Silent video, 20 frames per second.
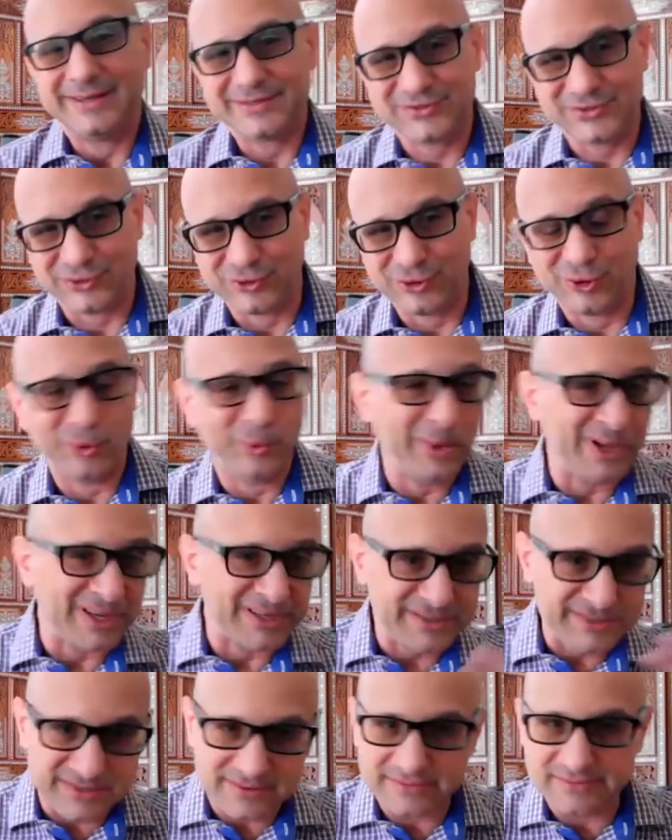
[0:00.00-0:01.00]
Zoom
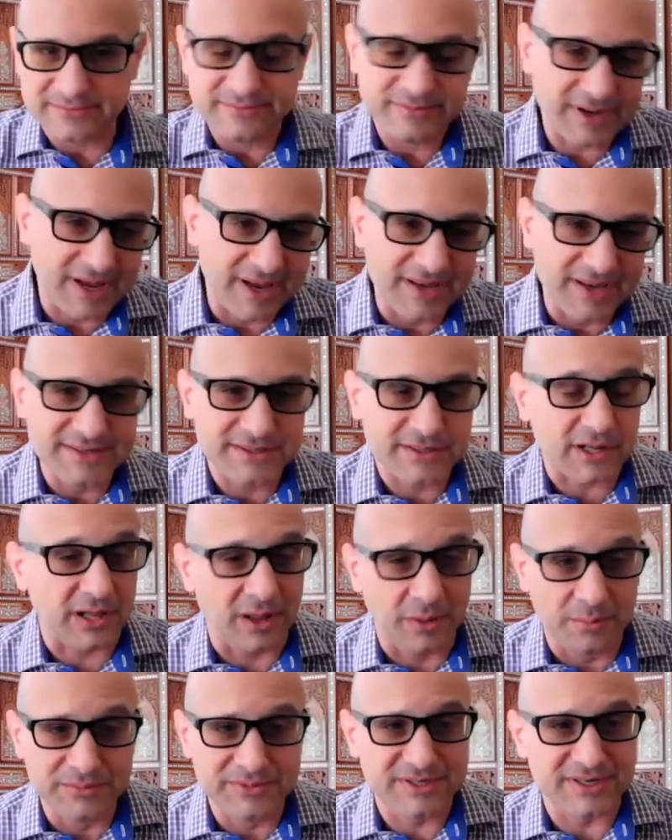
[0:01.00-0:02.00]
is, is
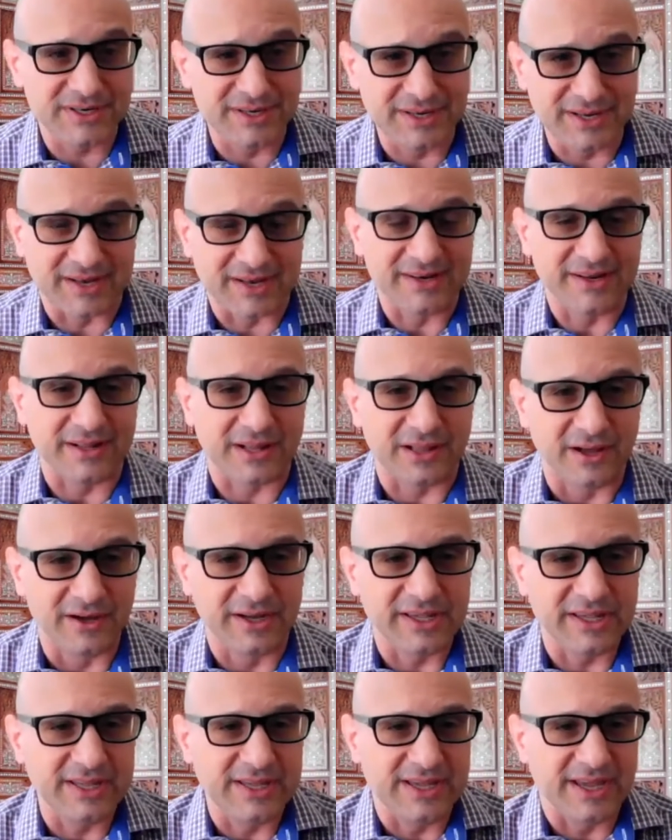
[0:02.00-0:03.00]
clumsy and
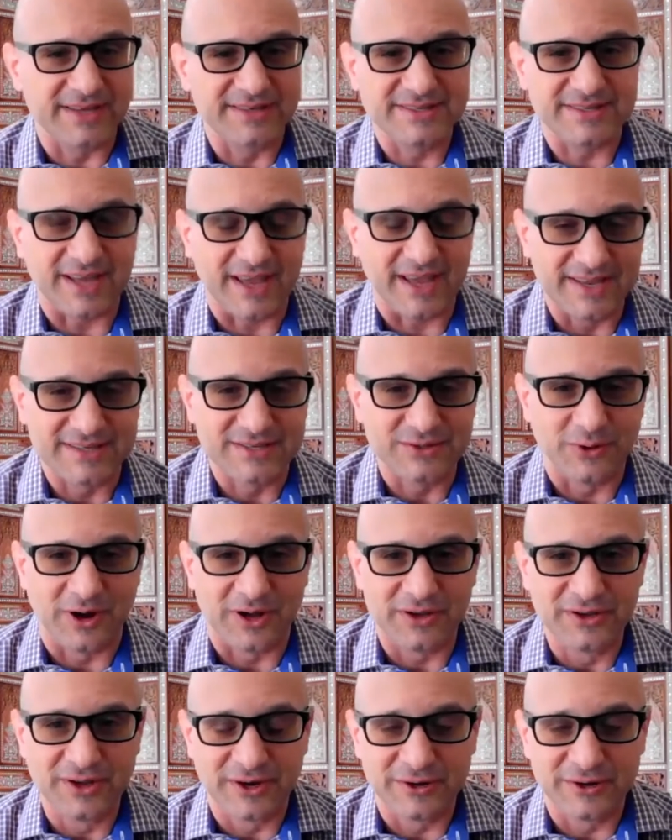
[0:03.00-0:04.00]
clunky, as, as you
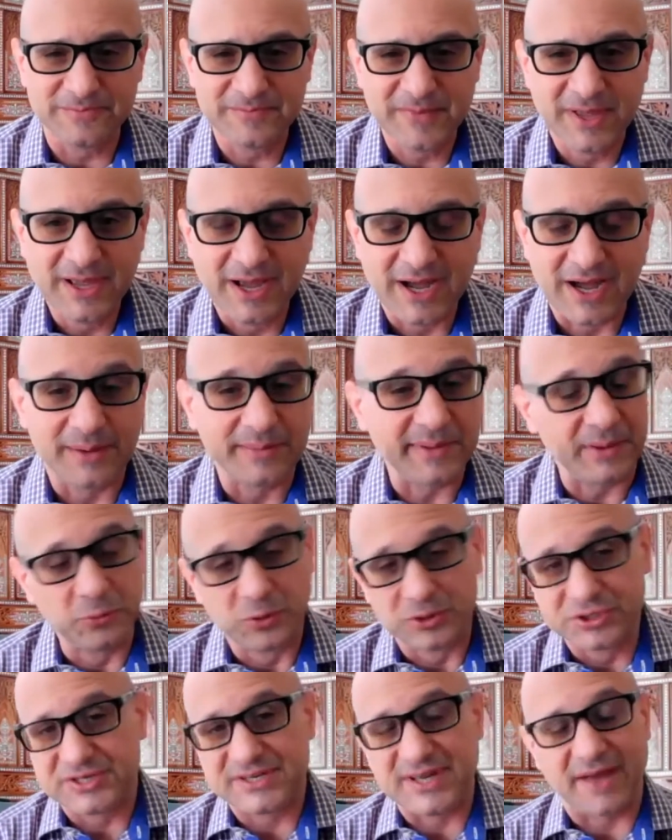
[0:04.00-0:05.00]
all know, um, and
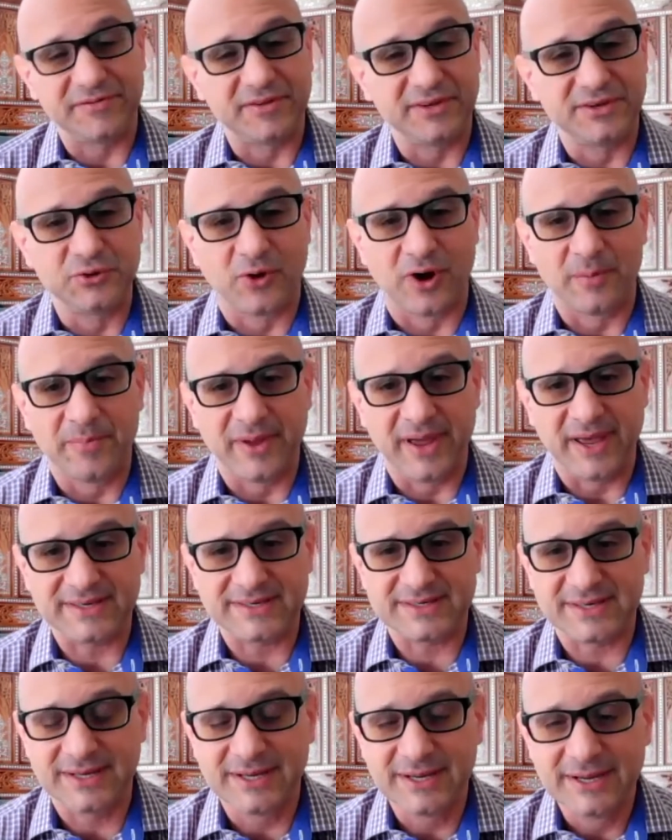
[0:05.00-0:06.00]
we'll just have to do our
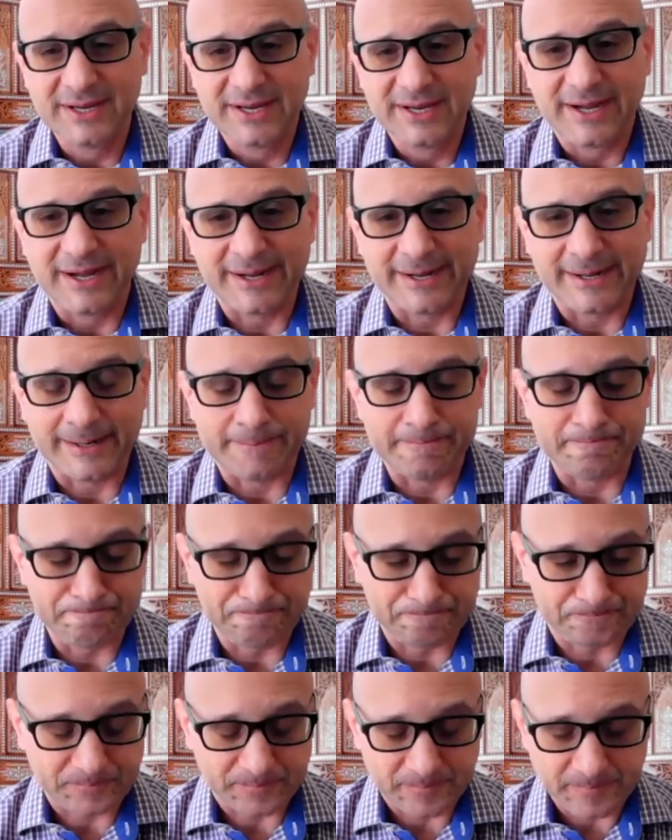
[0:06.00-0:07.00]
best
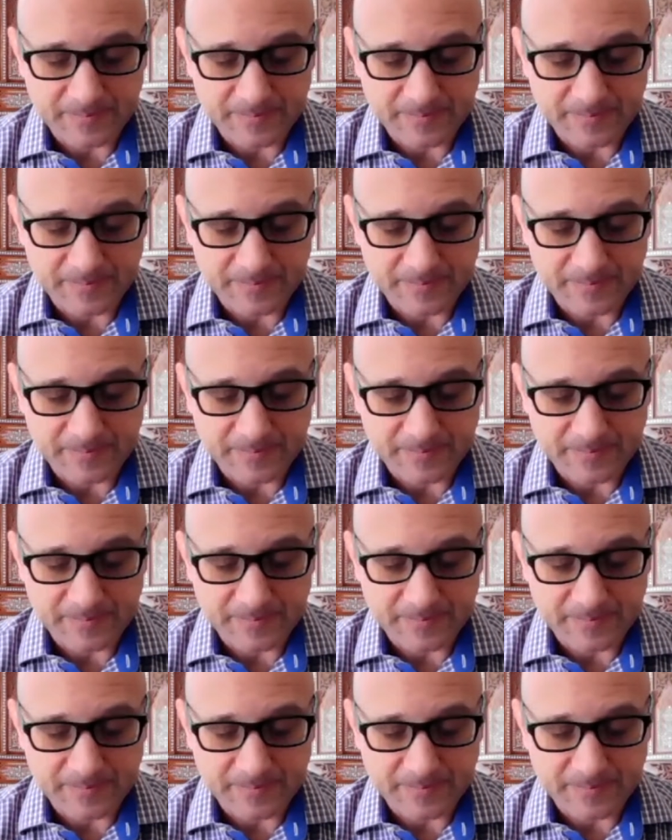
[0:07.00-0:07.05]
um,